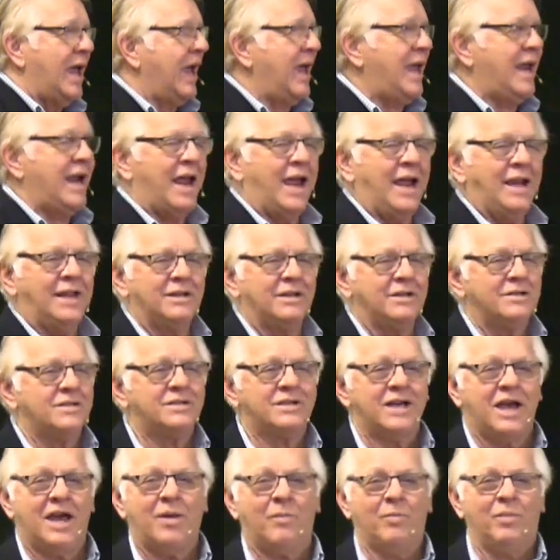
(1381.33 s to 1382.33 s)
It ain't the
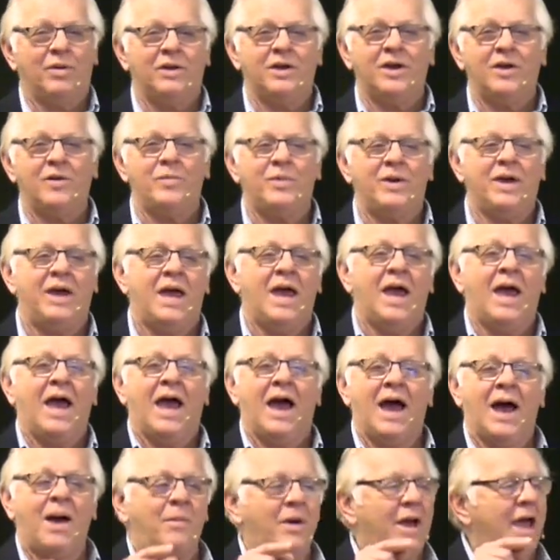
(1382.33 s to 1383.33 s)
same. Believe me,
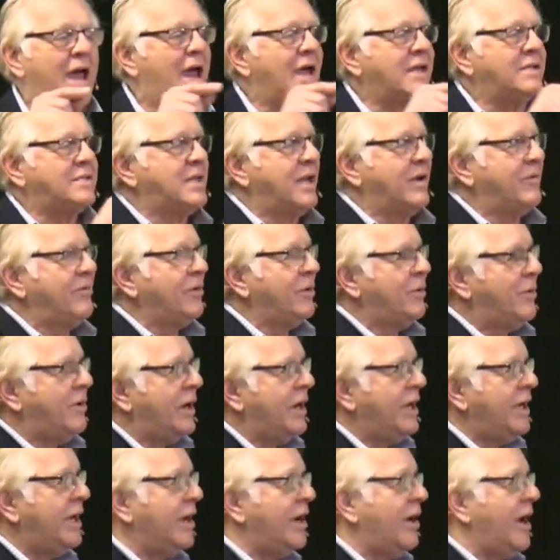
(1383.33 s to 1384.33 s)
I'm going to ask
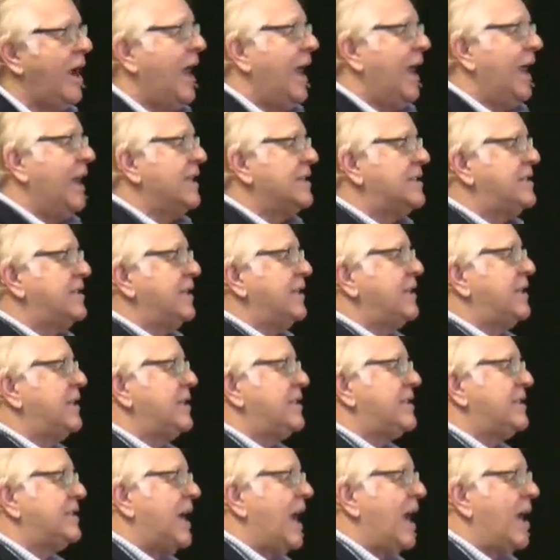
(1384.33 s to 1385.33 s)
everyone here, is it
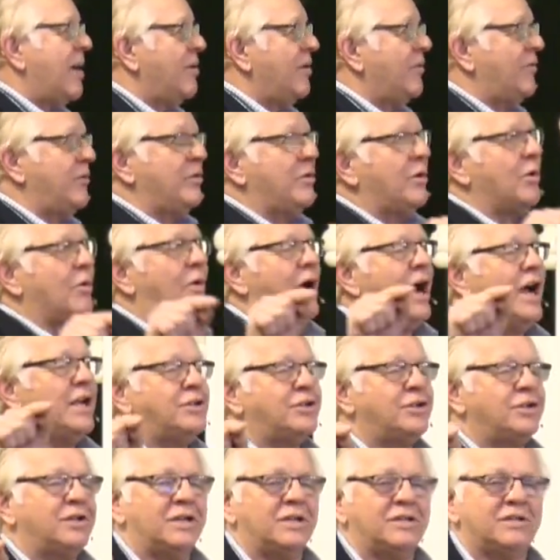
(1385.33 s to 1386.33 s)
the same if you are
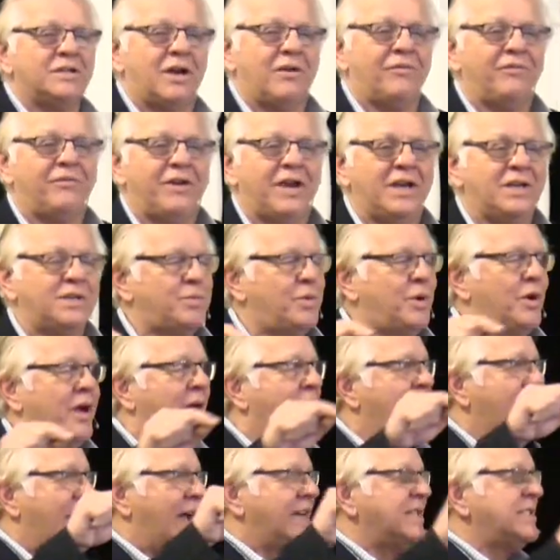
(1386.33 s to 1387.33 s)
watching this on Facebook
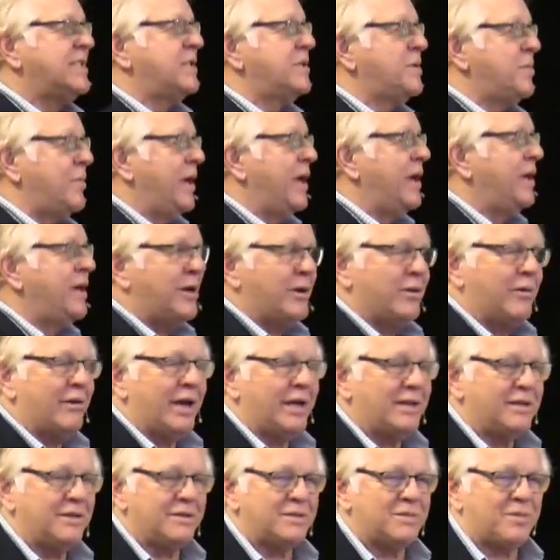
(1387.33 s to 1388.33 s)
as it's been here
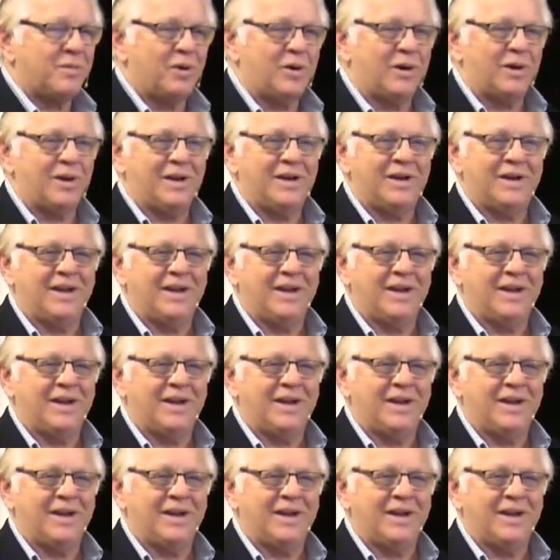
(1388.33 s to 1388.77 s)
right this morning?